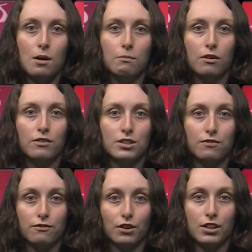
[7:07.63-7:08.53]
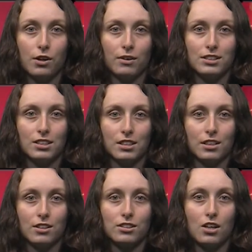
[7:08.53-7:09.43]
Movies fully going to
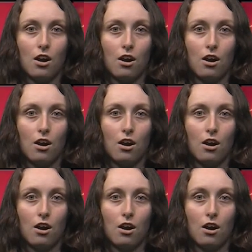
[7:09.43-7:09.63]
theaters